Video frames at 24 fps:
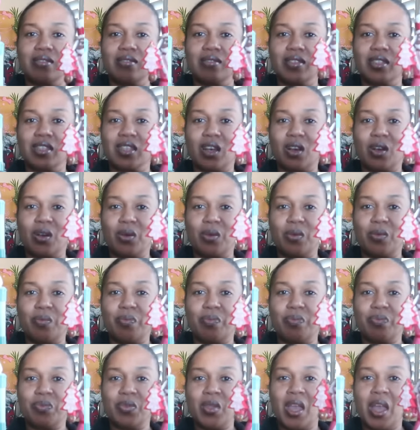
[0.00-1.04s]
So
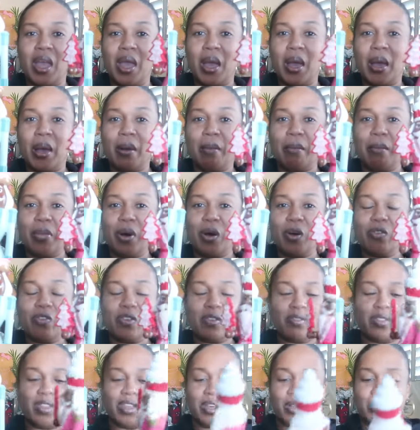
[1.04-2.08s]
both
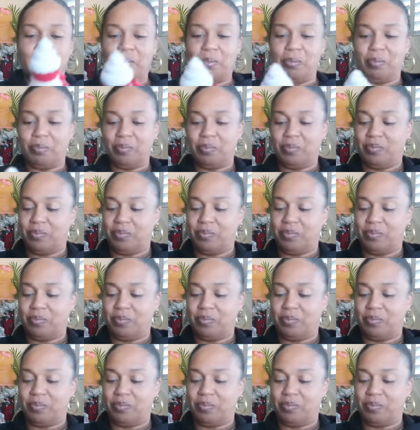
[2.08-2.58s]
of them.